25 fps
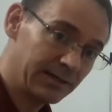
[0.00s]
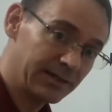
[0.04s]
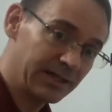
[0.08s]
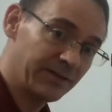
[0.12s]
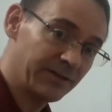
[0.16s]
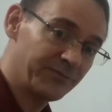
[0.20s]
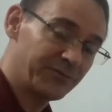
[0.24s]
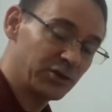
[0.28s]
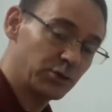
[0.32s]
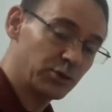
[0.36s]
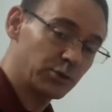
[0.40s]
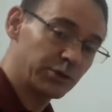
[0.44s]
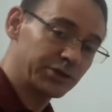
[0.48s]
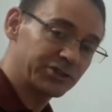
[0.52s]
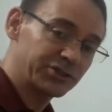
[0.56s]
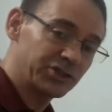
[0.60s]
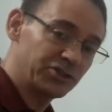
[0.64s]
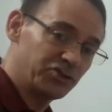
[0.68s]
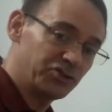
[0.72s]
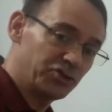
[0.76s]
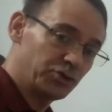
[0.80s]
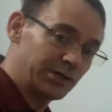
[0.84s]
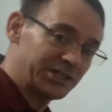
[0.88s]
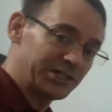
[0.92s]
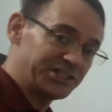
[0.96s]
If you were to
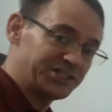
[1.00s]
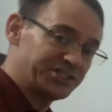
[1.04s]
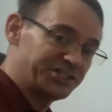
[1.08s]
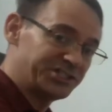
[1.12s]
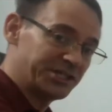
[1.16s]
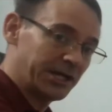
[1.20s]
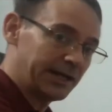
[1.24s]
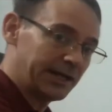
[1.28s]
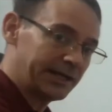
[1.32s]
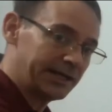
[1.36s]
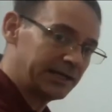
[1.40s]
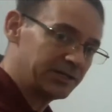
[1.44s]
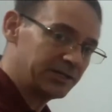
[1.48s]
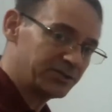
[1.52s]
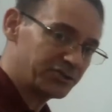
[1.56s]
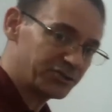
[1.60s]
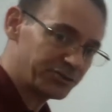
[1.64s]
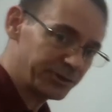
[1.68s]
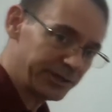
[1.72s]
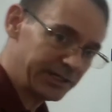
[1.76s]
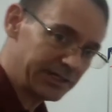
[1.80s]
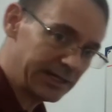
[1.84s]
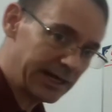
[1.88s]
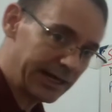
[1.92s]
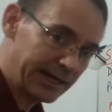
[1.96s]
do a giant
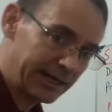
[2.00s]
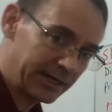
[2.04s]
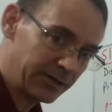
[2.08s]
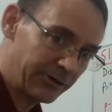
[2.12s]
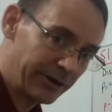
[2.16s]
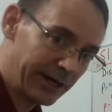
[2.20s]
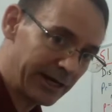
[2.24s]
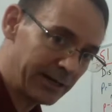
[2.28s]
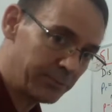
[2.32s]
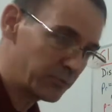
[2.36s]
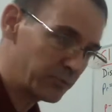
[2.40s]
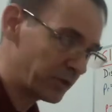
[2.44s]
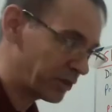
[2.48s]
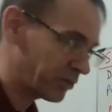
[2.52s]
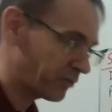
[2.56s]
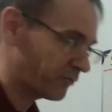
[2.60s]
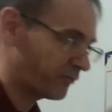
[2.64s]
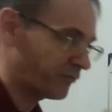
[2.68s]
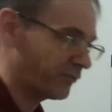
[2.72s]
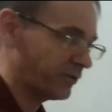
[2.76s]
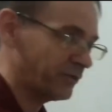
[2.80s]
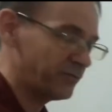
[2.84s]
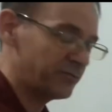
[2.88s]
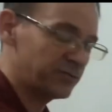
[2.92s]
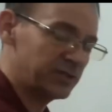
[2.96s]
tree diagram with
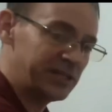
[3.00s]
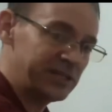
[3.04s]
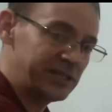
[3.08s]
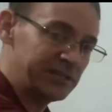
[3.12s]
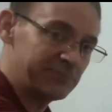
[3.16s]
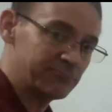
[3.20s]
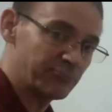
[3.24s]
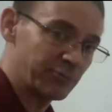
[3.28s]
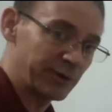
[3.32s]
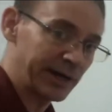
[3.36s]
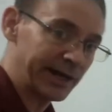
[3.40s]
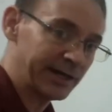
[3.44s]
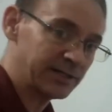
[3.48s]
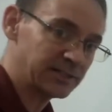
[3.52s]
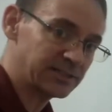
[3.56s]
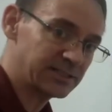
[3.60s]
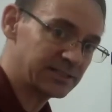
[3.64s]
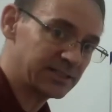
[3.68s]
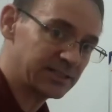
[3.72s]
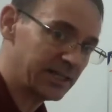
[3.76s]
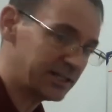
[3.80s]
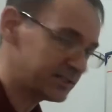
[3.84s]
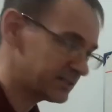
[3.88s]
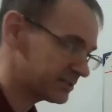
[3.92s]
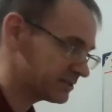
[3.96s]
15 branch
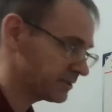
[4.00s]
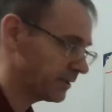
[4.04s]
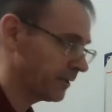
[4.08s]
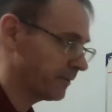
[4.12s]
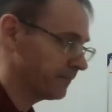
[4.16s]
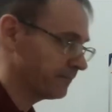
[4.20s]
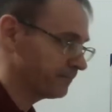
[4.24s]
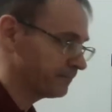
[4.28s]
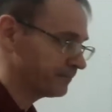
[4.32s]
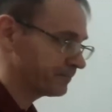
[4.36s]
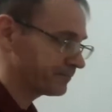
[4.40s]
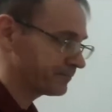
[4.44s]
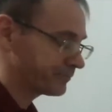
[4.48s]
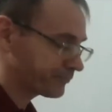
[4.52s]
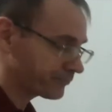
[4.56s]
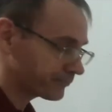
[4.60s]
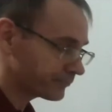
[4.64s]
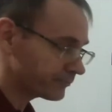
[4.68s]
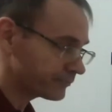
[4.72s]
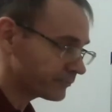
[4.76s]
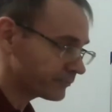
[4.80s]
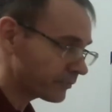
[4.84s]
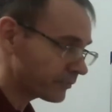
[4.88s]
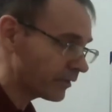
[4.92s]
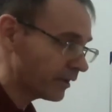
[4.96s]
sets,
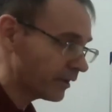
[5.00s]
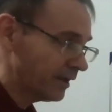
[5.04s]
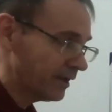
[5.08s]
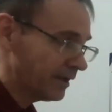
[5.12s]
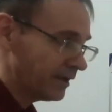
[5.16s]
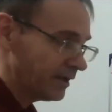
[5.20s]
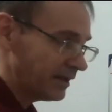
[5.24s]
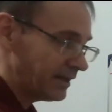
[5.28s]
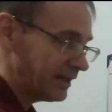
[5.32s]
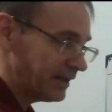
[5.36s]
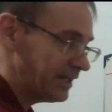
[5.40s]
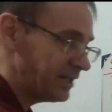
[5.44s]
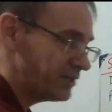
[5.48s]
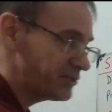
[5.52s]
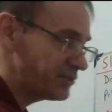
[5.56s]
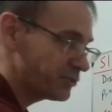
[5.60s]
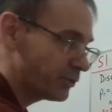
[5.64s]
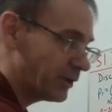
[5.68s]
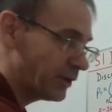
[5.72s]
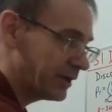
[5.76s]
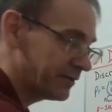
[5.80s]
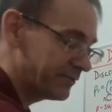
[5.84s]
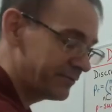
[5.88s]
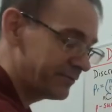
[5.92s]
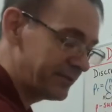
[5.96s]
each
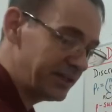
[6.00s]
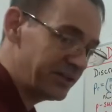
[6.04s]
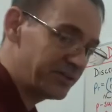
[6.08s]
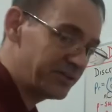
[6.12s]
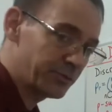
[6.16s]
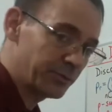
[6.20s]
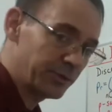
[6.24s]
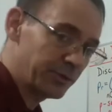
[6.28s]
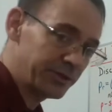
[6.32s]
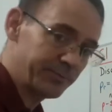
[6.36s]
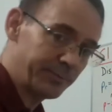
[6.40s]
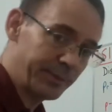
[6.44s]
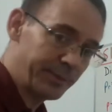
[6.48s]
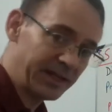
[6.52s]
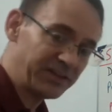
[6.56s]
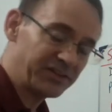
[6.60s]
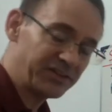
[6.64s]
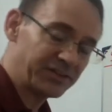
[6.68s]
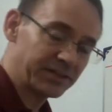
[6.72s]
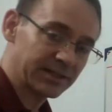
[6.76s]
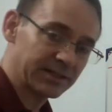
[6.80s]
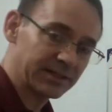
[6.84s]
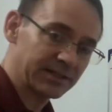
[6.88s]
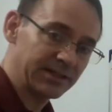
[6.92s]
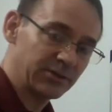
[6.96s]
one of these would
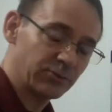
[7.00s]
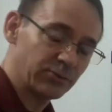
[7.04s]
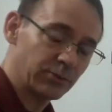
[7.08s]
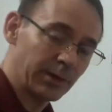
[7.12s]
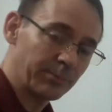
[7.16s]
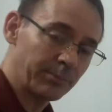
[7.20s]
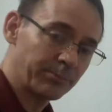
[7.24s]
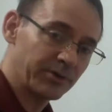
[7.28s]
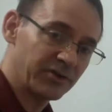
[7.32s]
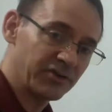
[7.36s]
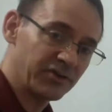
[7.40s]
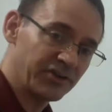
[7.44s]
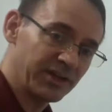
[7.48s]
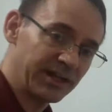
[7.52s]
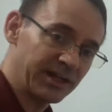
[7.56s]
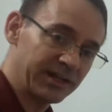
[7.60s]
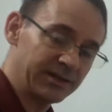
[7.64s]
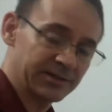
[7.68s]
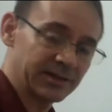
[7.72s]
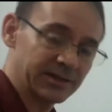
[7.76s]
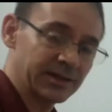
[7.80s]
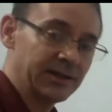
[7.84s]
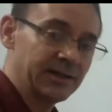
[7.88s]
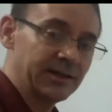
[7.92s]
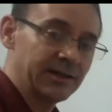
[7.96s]
basically represent
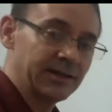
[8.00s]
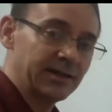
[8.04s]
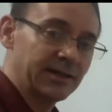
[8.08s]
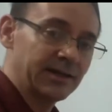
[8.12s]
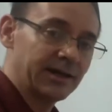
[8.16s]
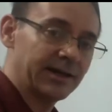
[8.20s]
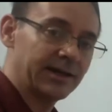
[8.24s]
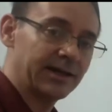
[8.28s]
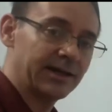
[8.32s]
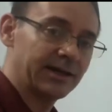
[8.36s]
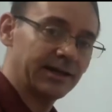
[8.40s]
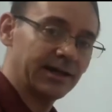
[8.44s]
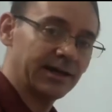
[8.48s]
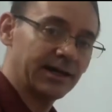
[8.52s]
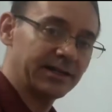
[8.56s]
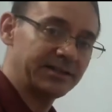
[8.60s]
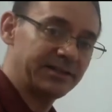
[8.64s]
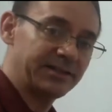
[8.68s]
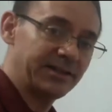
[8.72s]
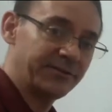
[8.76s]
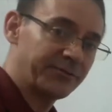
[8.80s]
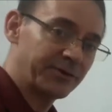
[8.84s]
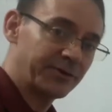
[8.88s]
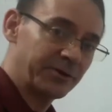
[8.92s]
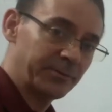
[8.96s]
a
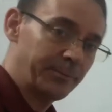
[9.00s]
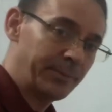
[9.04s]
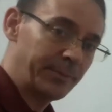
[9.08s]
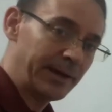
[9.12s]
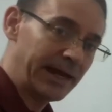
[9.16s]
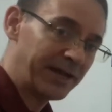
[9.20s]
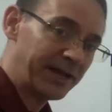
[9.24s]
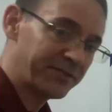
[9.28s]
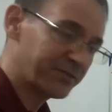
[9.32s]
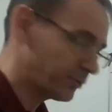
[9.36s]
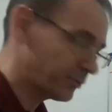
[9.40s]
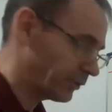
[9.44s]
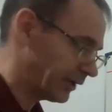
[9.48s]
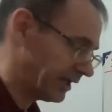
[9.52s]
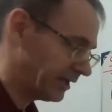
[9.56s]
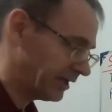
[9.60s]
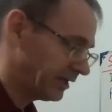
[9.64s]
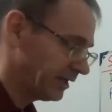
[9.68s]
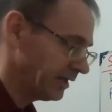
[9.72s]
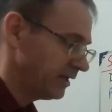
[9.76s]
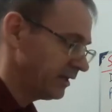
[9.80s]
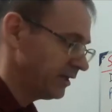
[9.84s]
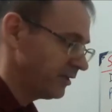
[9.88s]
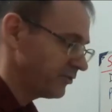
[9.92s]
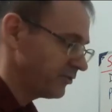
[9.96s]
different pathway.
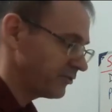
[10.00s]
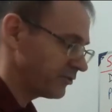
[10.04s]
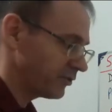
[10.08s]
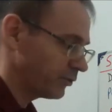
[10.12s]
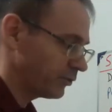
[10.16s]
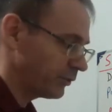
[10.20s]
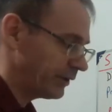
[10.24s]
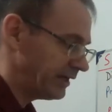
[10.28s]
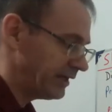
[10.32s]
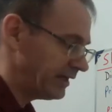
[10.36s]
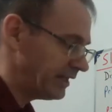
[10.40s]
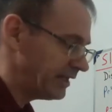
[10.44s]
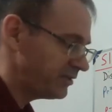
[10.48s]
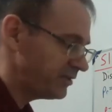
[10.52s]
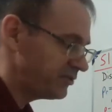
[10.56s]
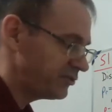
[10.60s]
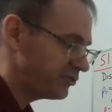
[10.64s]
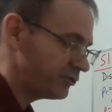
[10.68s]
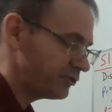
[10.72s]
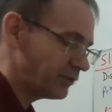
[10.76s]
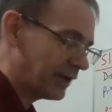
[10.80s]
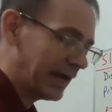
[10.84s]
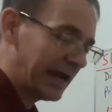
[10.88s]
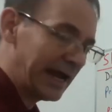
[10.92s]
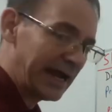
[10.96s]
So we need
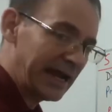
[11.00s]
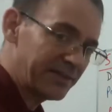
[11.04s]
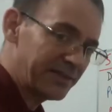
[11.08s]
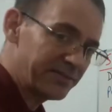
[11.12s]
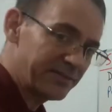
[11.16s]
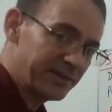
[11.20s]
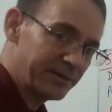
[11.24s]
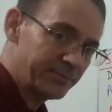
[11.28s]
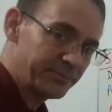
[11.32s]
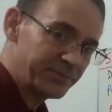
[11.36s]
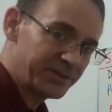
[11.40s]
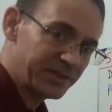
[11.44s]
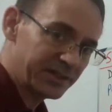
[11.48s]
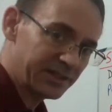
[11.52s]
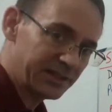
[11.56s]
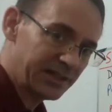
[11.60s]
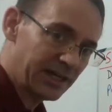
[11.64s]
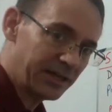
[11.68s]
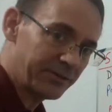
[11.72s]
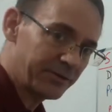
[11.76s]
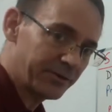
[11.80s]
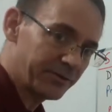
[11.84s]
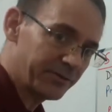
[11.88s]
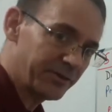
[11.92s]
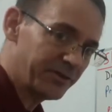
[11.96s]
to add them
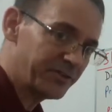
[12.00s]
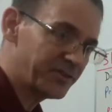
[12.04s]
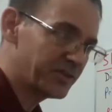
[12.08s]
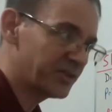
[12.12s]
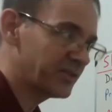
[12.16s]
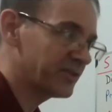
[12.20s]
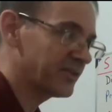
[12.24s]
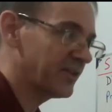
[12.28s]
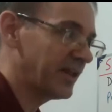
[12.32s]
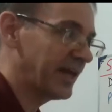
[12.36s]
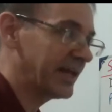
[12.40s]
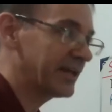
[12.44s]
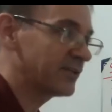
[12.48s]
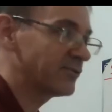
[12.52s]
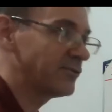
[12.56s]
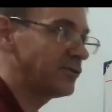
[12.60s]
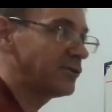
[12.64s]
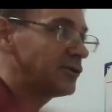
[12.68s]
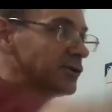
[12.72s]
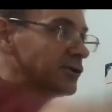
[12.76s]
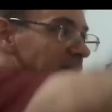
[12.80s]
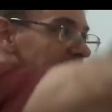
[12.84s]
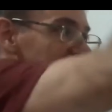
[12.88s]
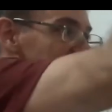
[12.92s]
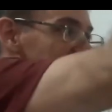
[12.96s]
together. This is like
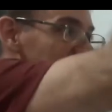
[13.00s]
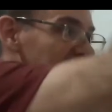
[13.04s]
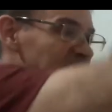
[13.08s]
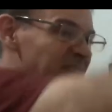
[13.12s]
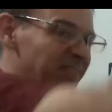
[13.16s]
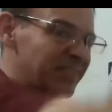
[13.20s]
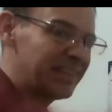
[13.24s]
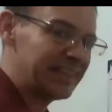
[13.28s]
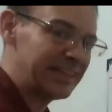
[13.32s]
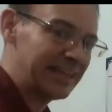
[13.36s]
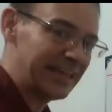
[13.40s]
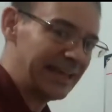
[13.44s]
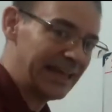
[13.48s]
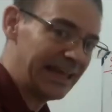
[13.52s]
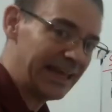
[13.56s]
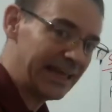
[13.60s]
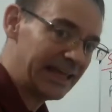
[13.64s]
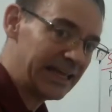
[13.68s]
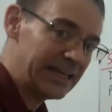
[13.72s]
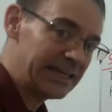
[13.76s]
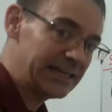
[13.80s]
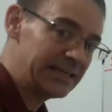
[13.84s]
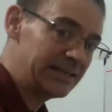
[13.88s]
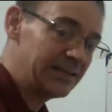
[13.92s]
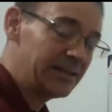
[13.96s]
looking at the
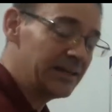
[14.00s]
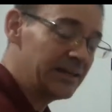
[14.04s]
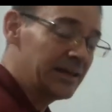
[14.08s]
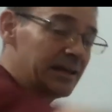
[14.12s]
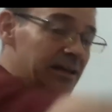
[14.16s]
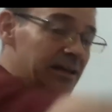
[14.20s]
end